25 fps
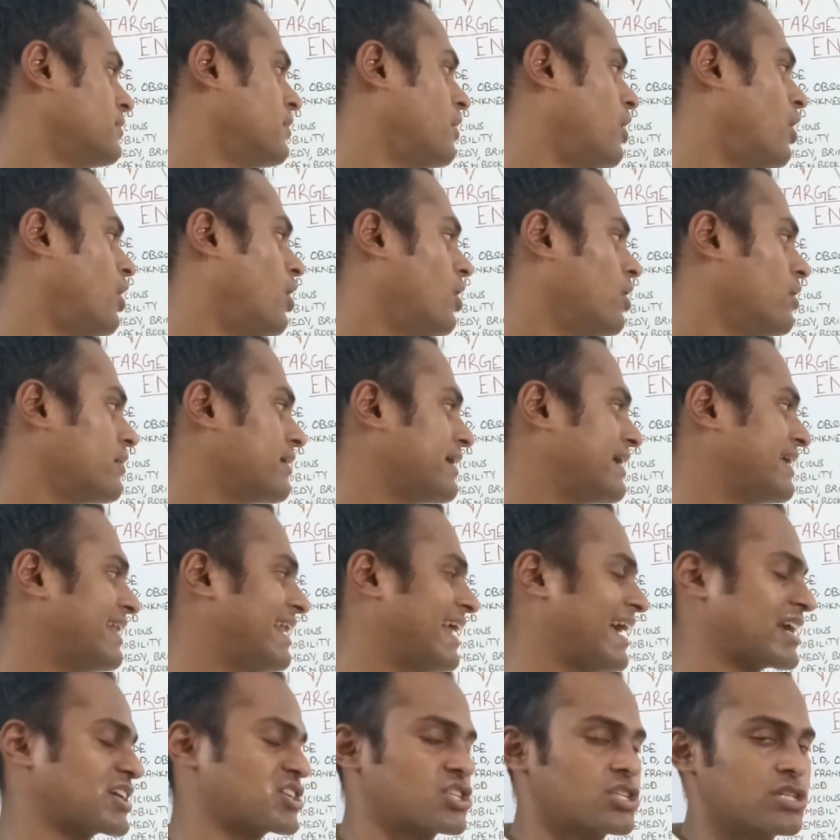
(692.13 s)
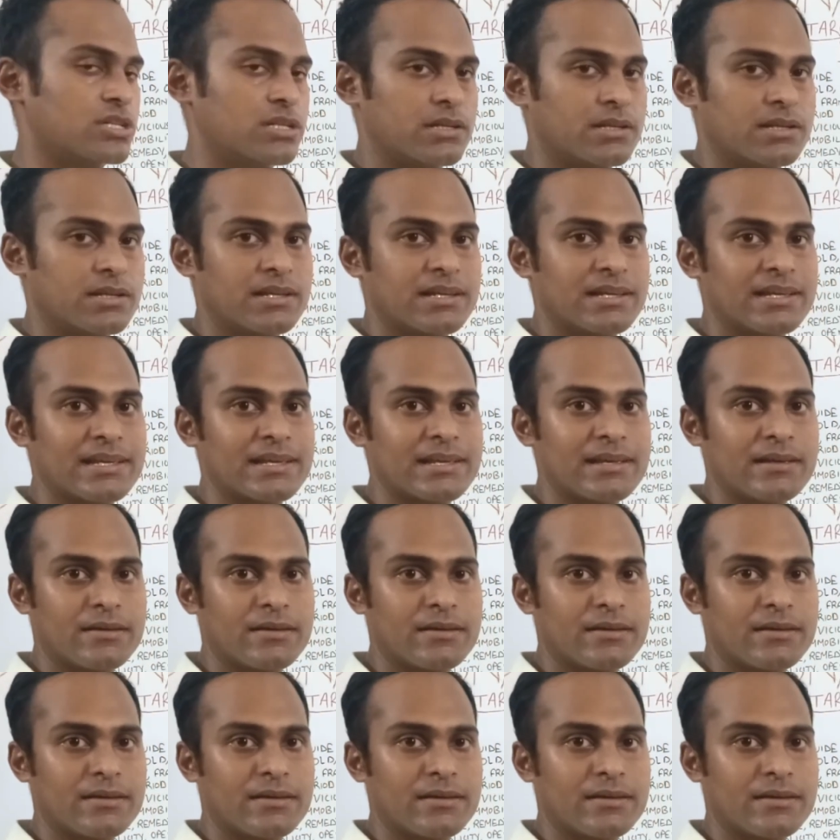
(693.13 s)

or inaction.